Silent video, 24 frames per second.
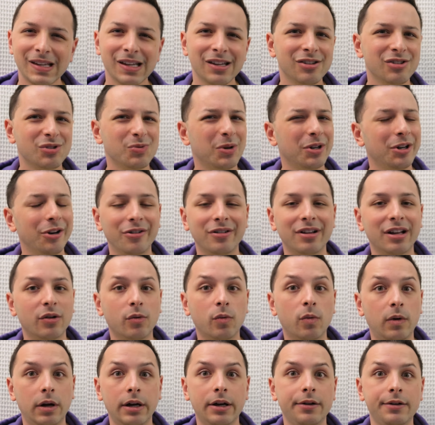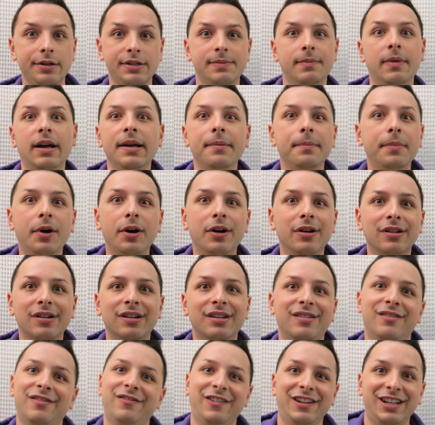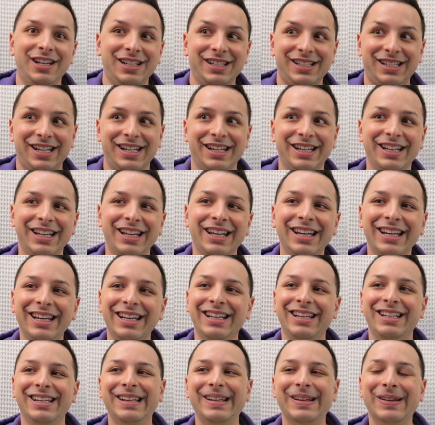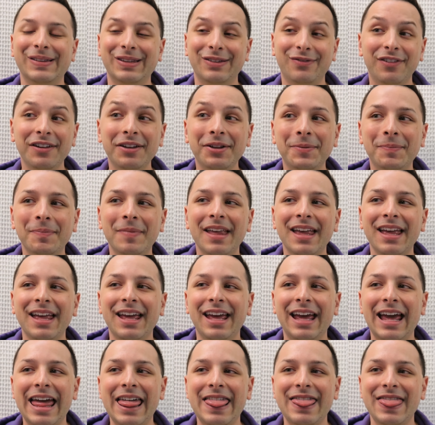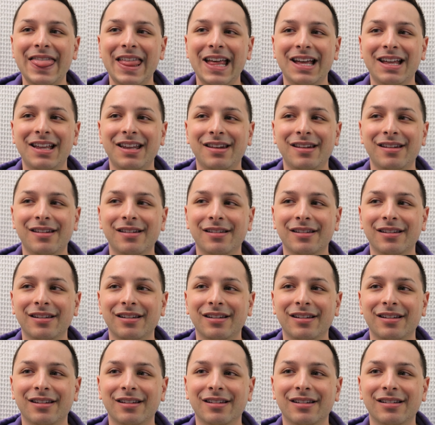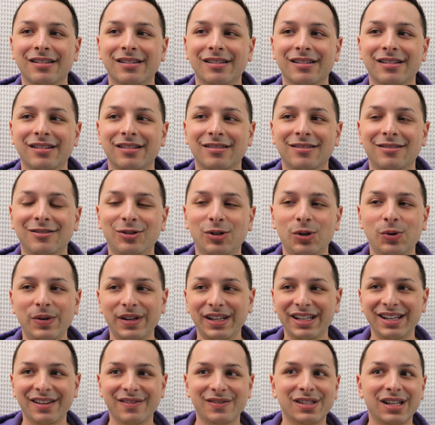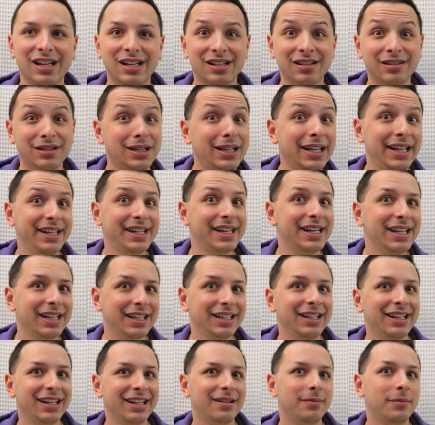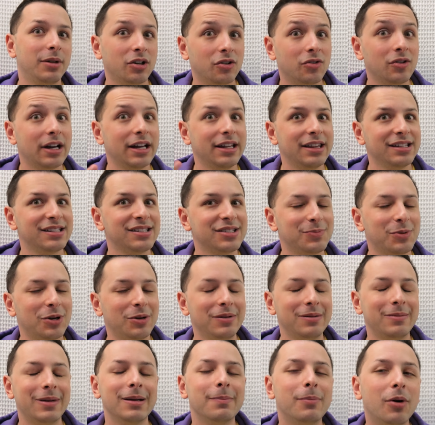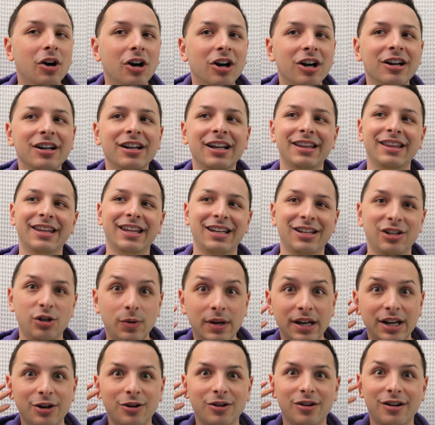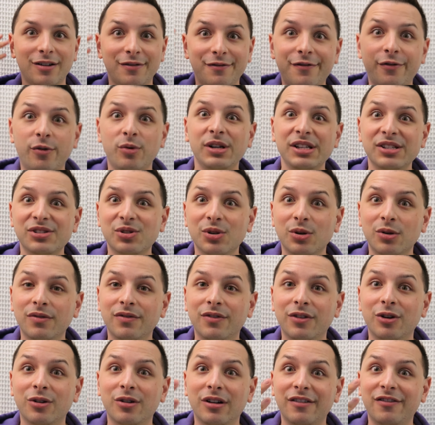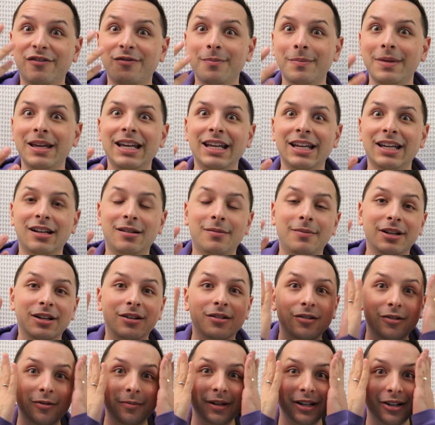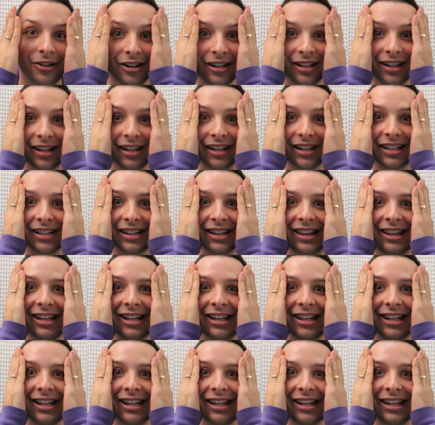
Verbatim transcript: I was wondering like, where is my part going to fit into, you know, the film? And then Louis gives like a lead in, and I'm like, okay, this is probably my part. And then you hear a voiceover of me, and I'm like, oh my god, like,